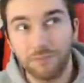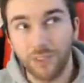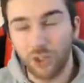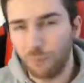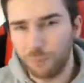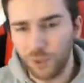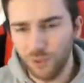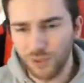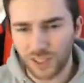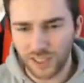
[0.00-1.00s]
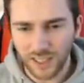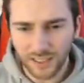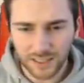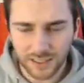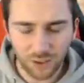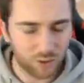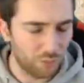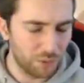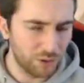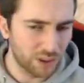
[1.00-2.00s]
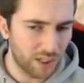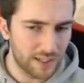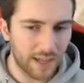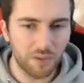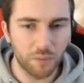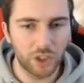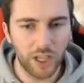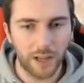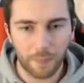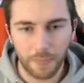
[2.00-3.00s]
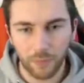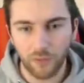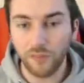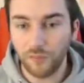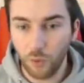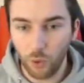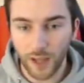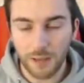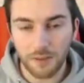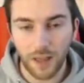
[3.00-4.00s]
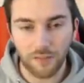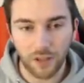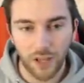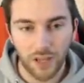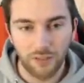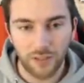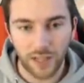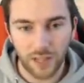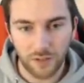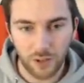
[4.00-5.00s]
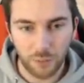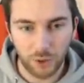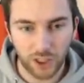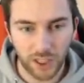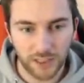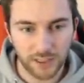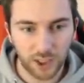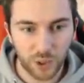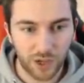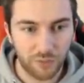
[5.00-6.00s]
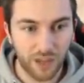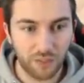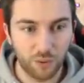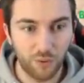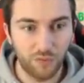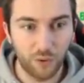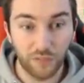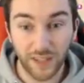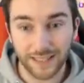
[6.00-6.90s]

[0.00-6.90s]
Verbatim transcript: Don Buse, I guess. Not Don Buse, uh, Dave DeBusschere. We've got four games left for Dave DeBusschere, so uh, if we get through all four of his